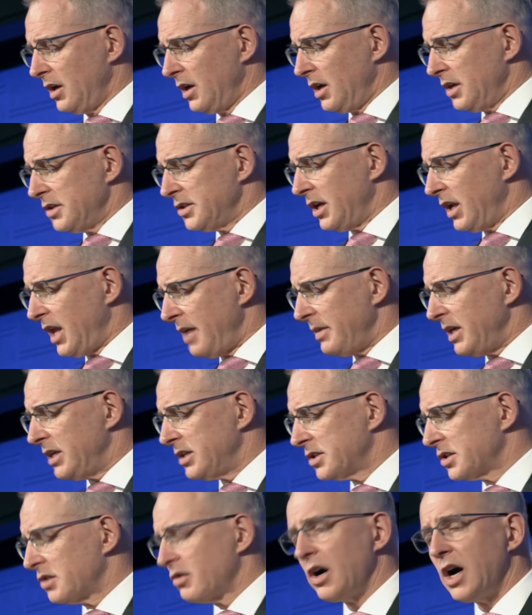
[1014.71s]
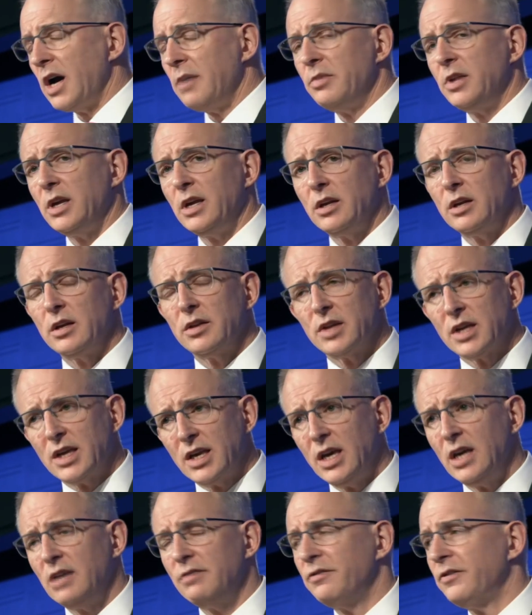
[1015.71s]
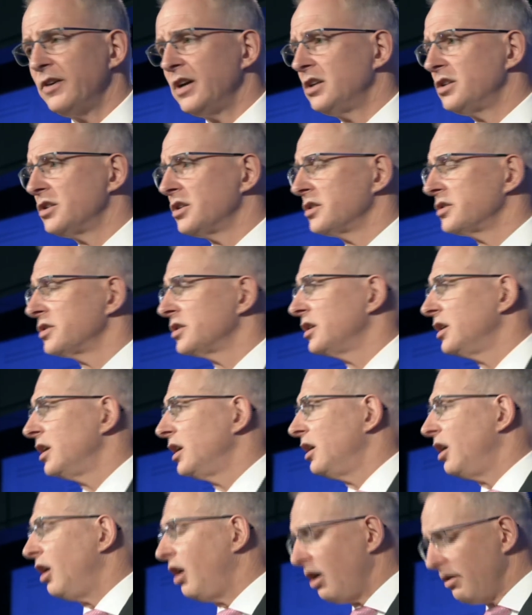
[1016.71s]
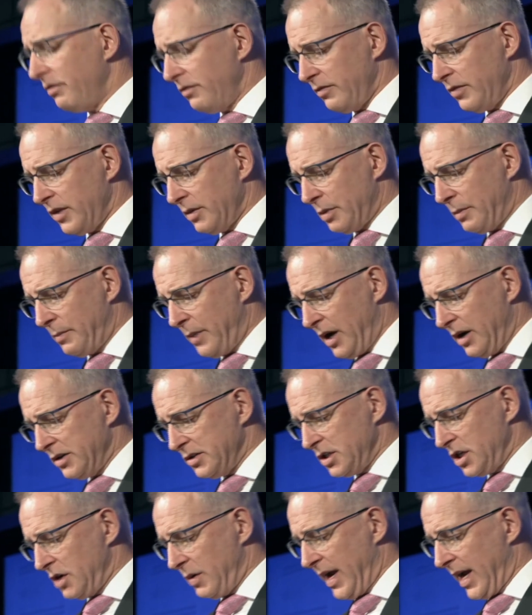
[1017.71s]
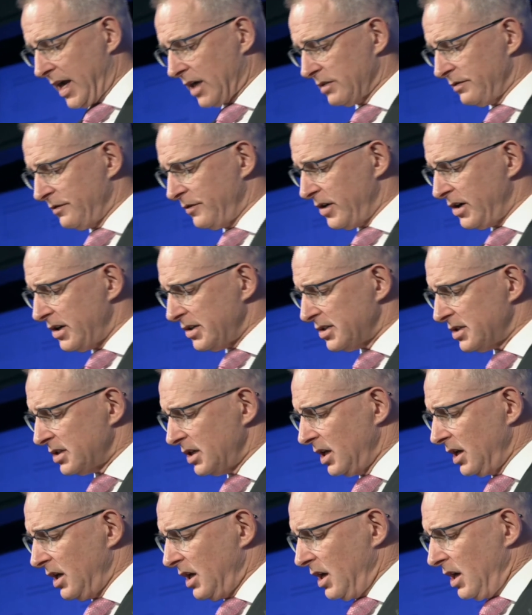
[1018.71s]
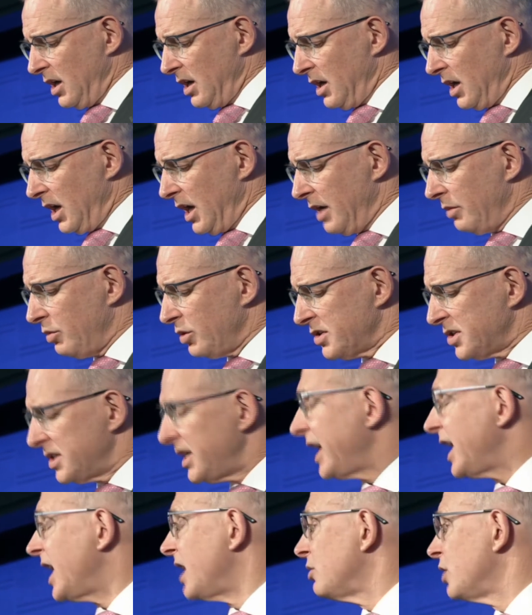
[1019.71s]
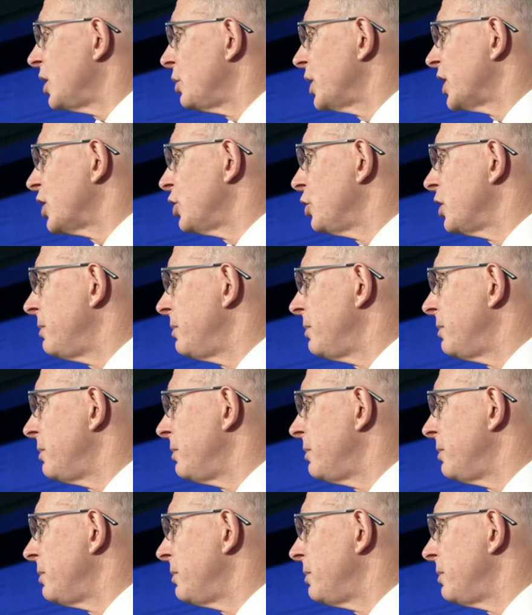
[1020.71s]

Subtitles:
So let me describe then the key features of the proposed new Act. First, it will set out what we call the